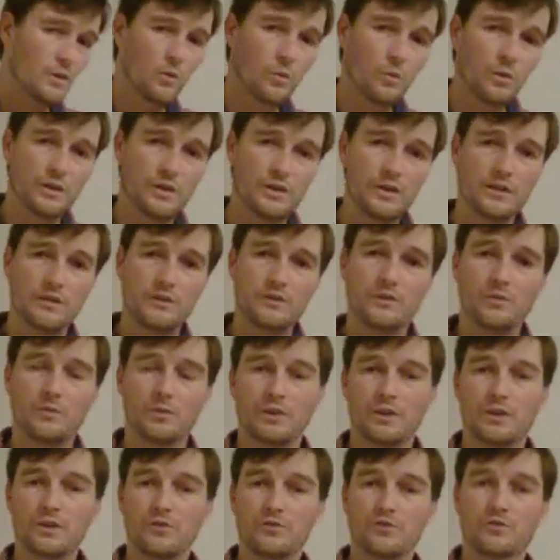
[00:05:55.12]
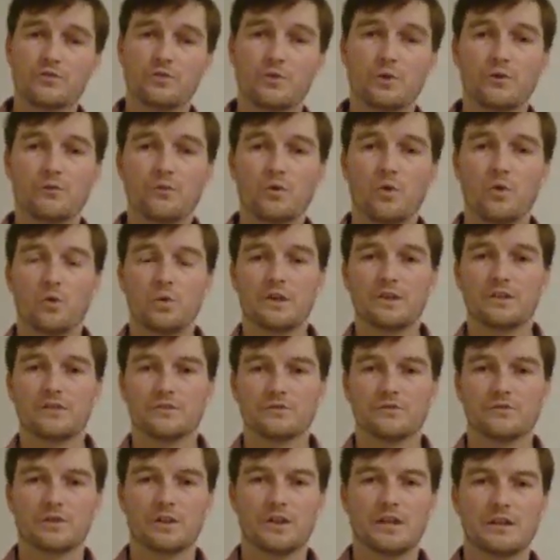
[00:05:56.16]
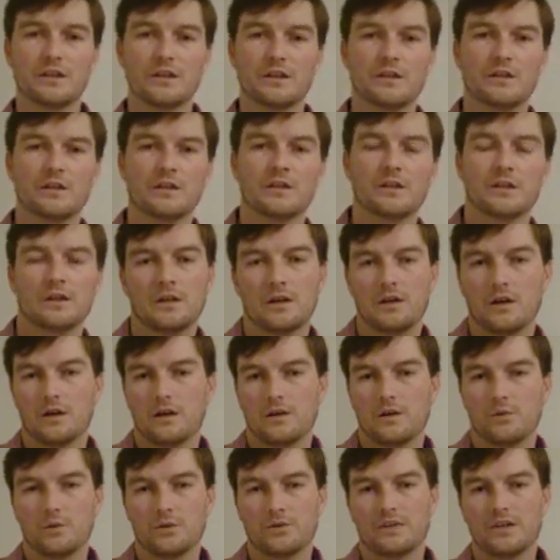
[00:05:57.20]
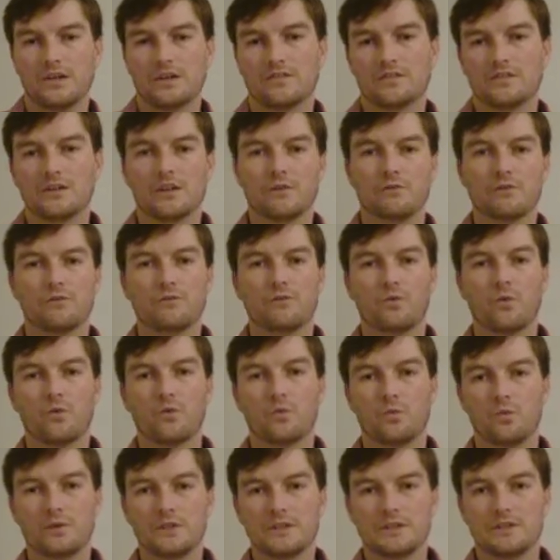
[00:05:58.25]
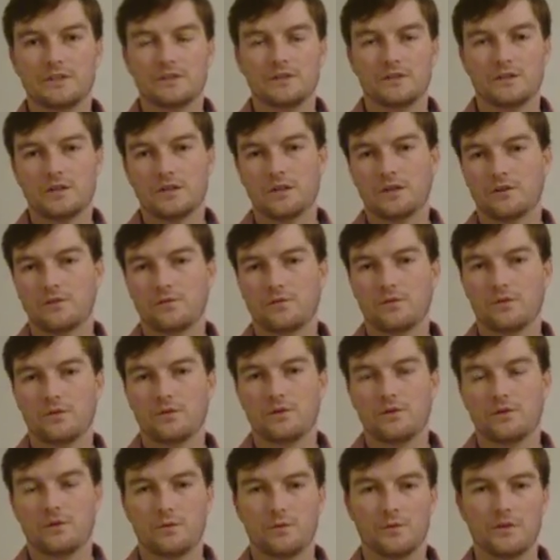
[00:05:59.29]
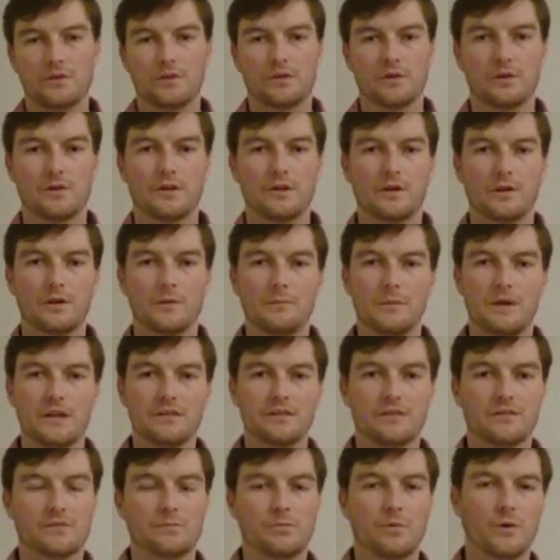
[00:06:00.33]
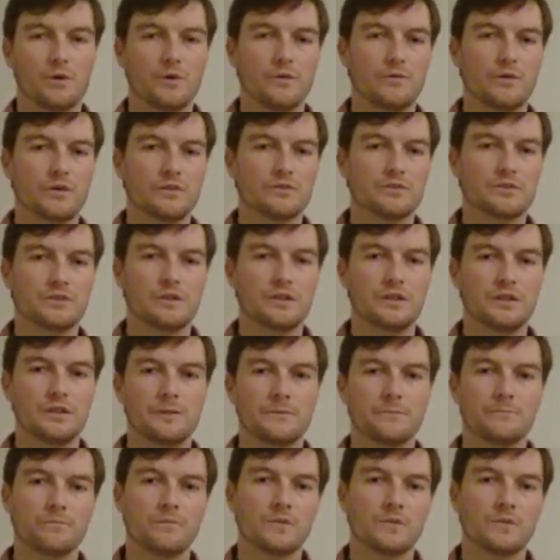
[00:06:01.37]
We did use 24 weeks of training. We tested every fourth week, in our methods part of our study.